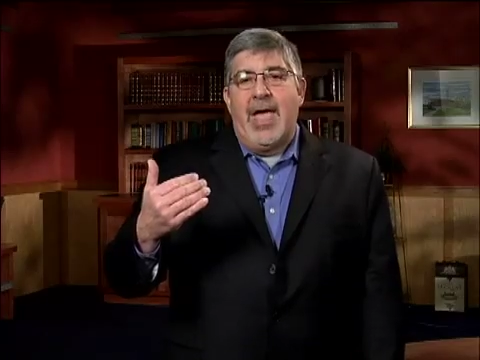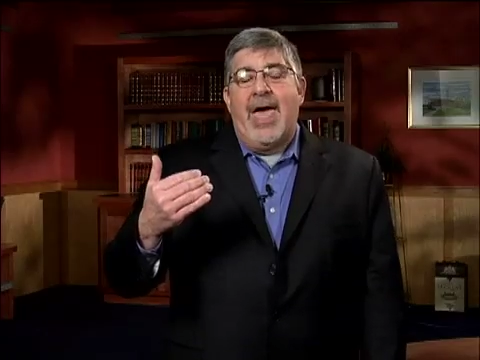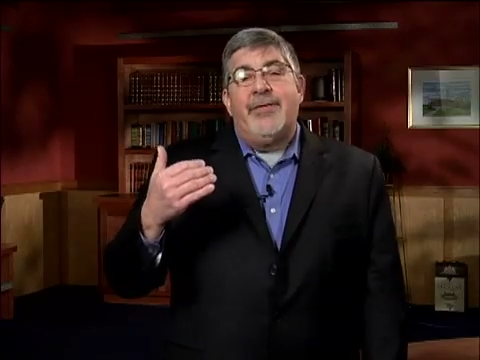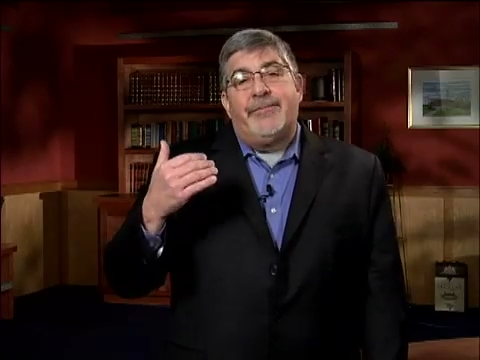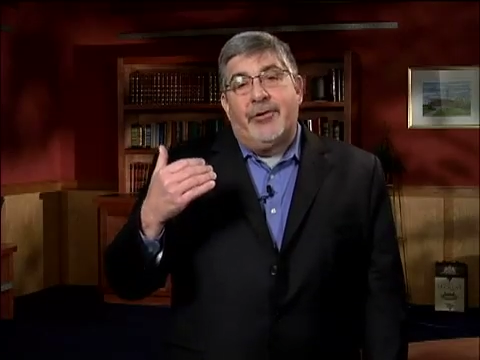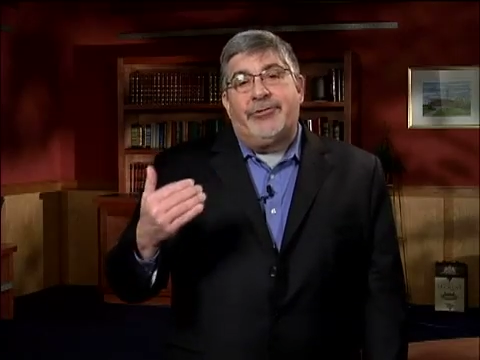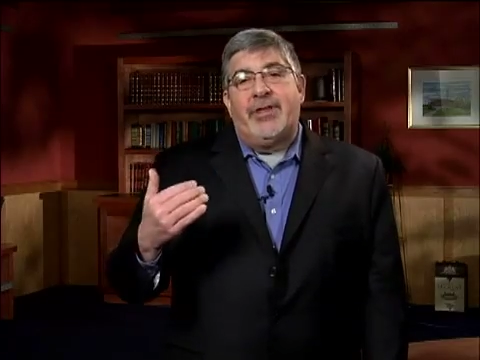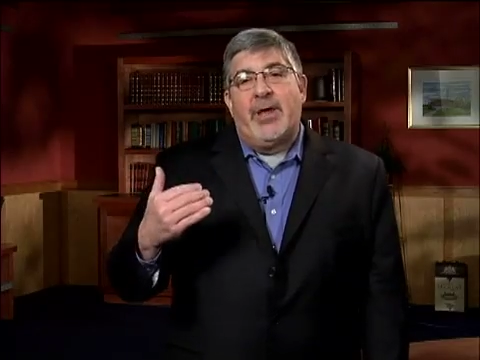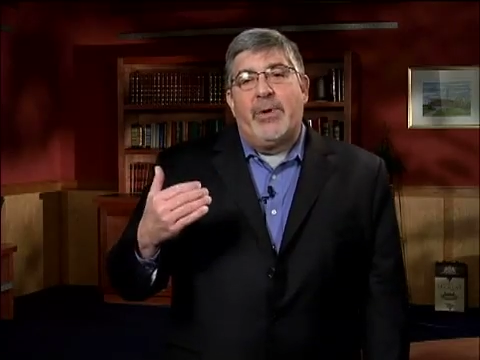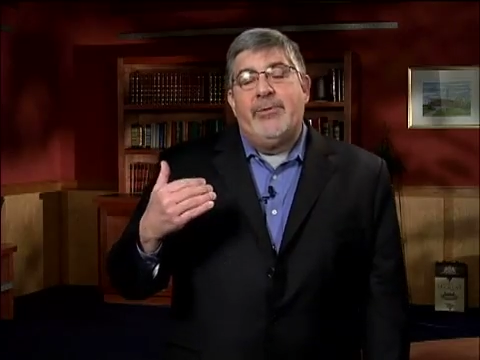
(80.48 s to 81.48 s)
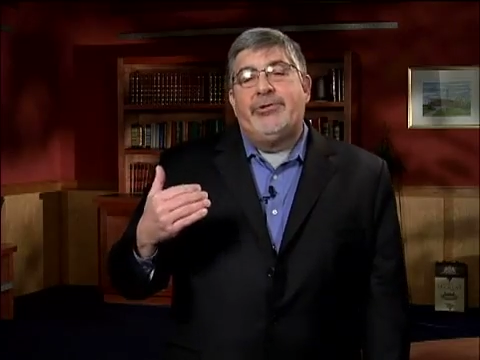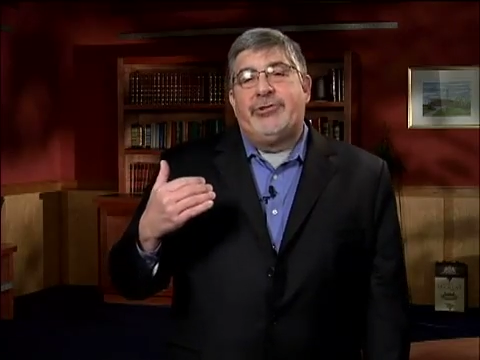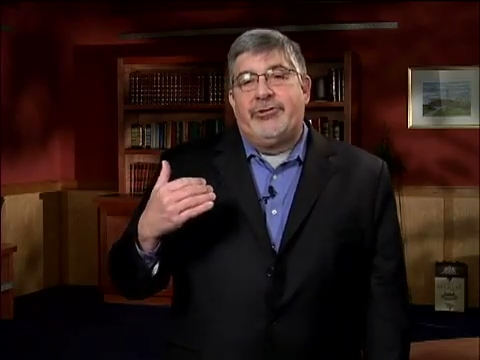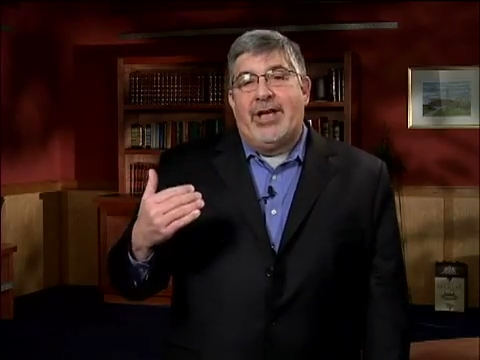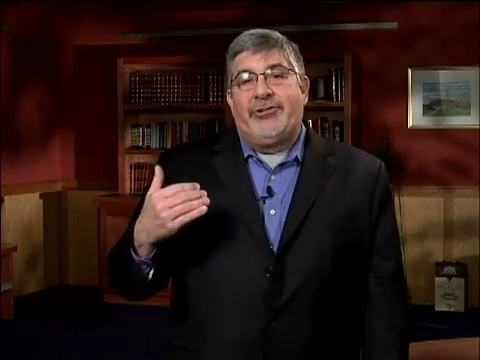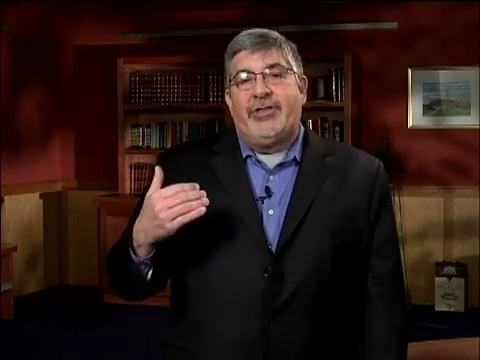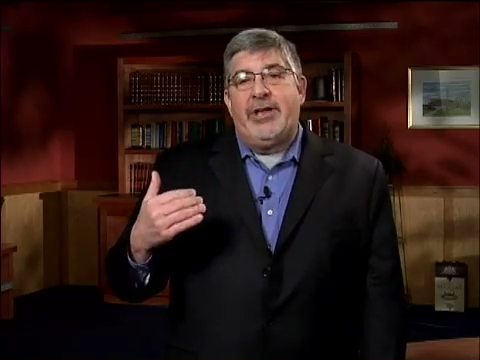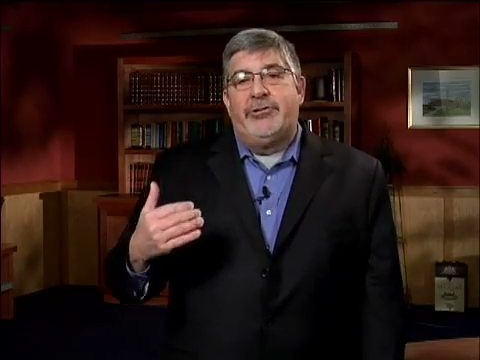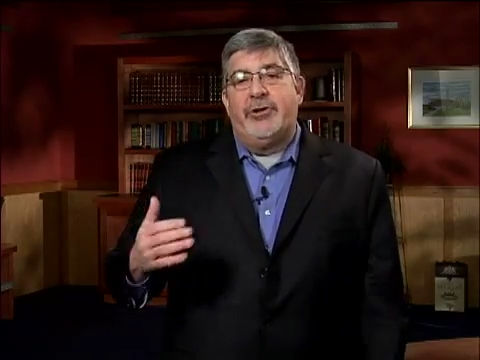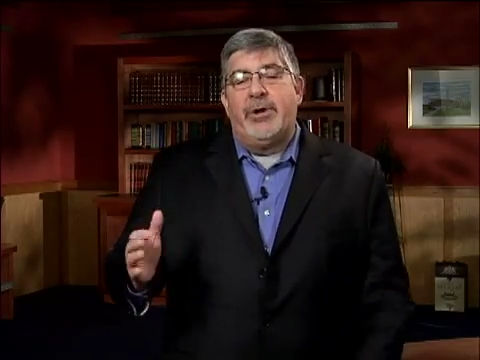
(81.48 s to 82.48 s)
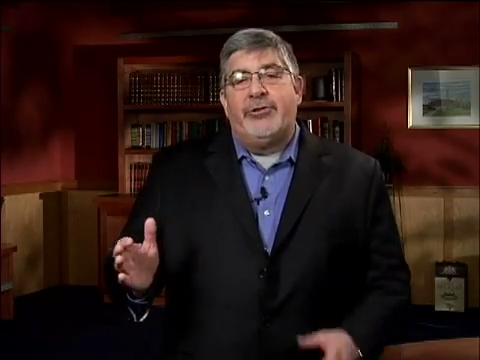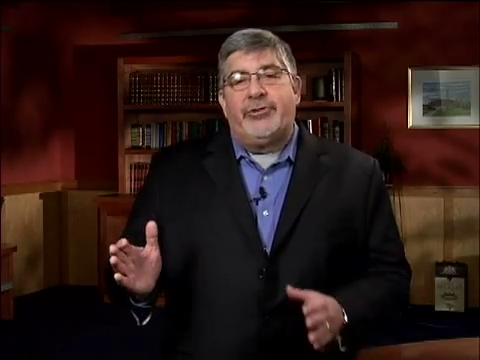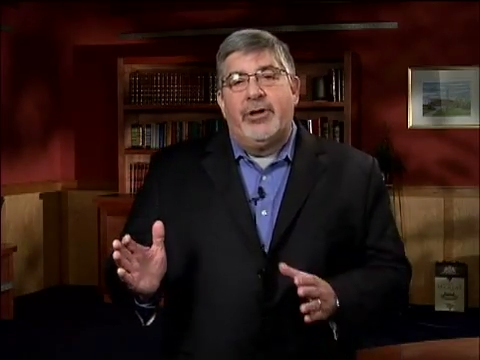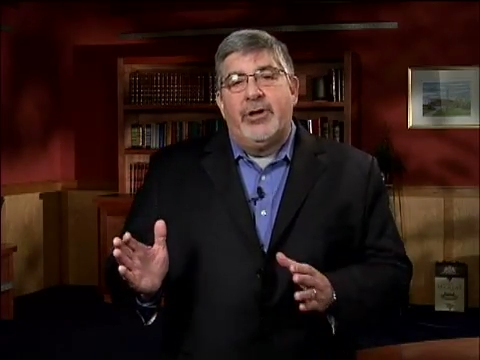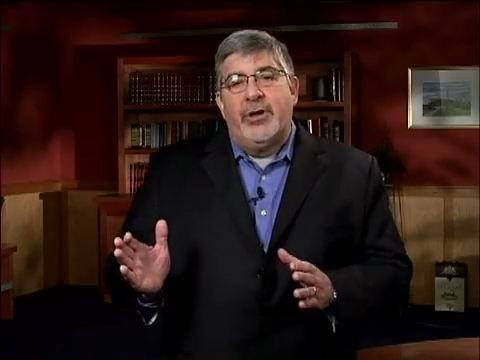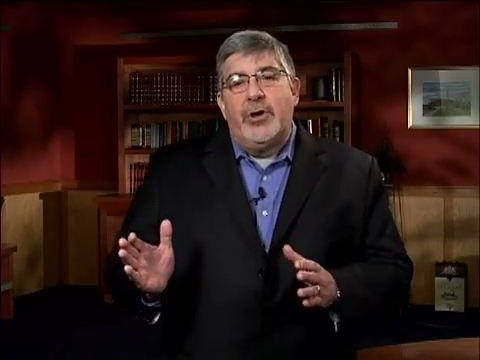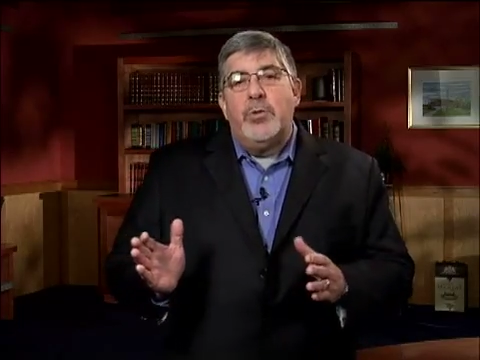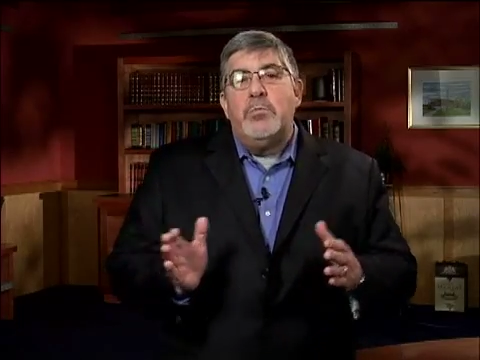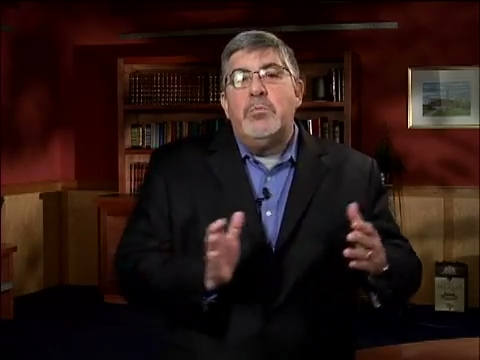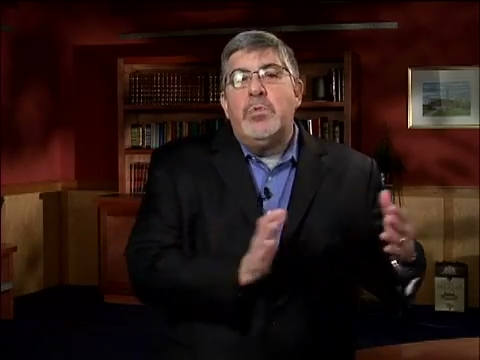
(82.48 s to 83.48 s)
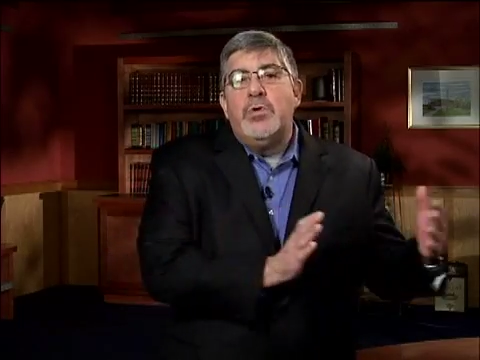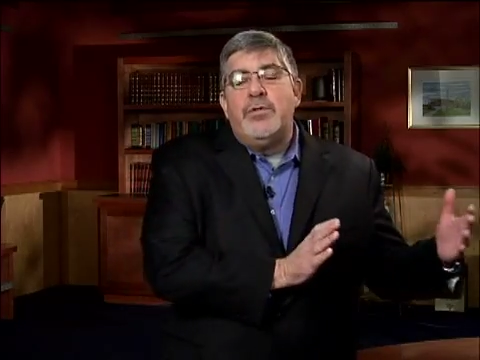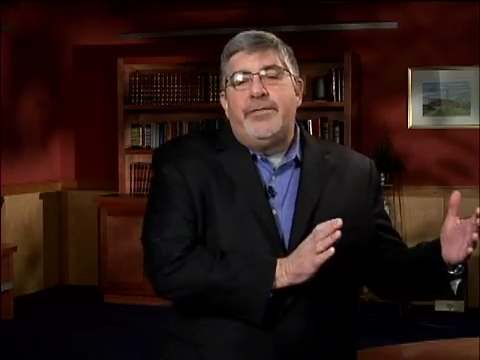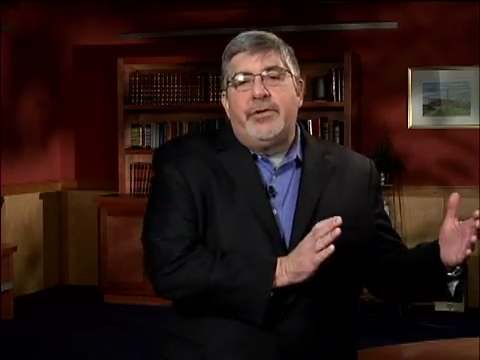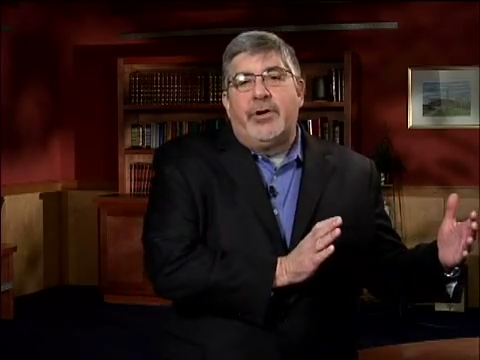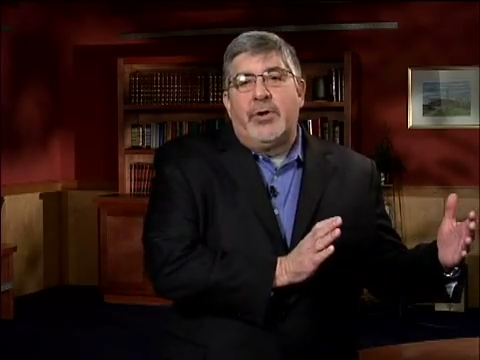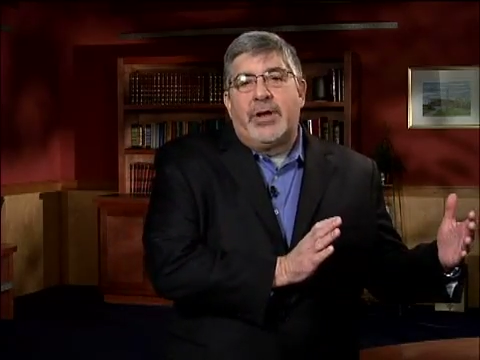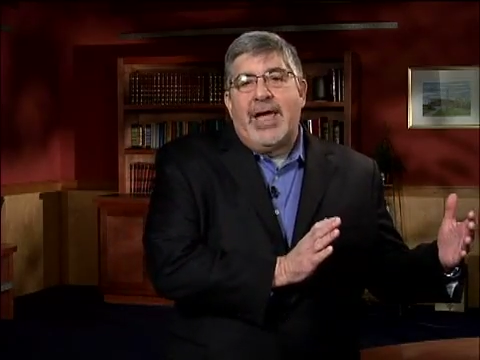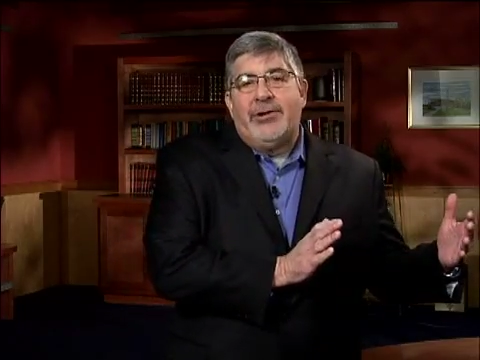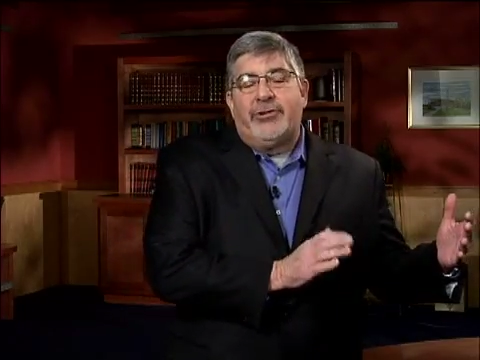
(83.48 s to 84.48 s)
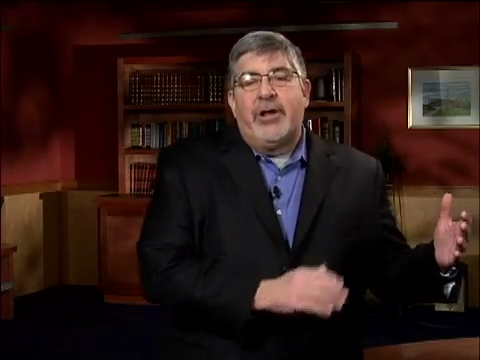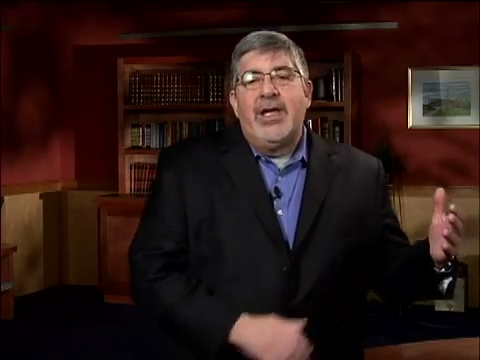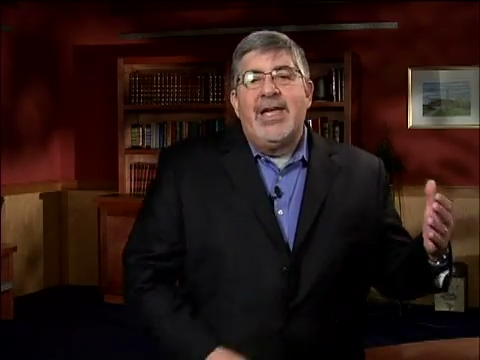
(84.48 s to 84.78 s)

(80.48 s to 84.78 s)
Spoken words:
And the first thing that we would suggest that you do is move your location.